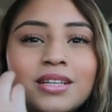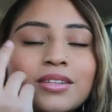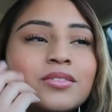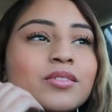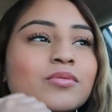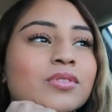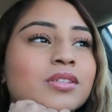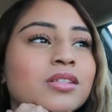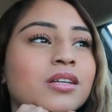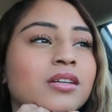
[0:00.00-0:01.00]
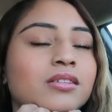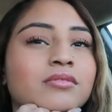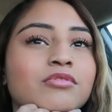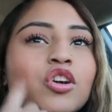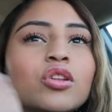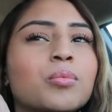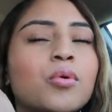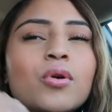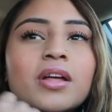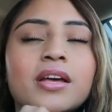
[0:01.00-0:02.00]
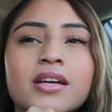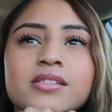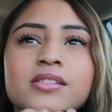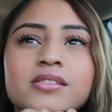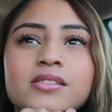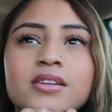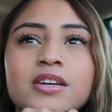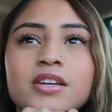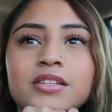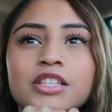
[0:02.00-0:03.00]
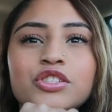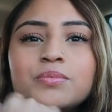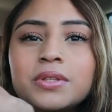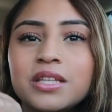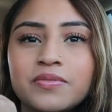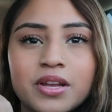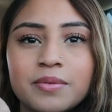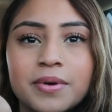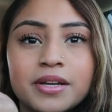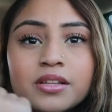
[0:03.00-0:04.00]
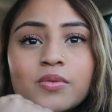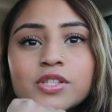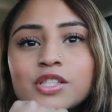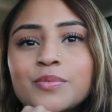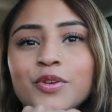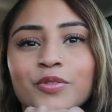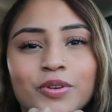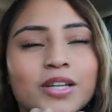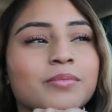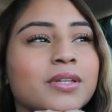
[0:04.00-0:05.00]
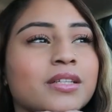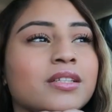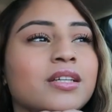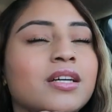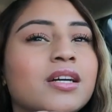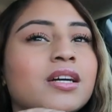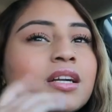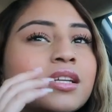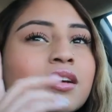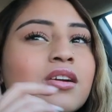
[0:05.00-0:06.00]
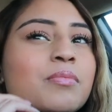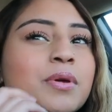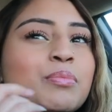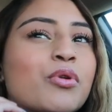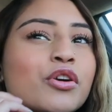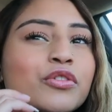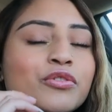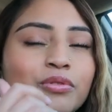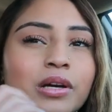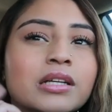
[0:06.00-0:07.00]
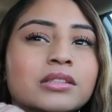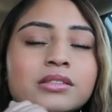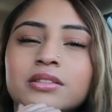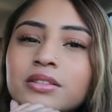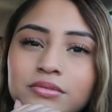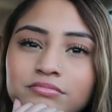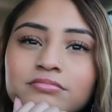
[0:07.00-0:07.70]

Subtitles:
I don't know, gullible, I guess, that you believe anybody that wants to be your friend, but not all people are your friends.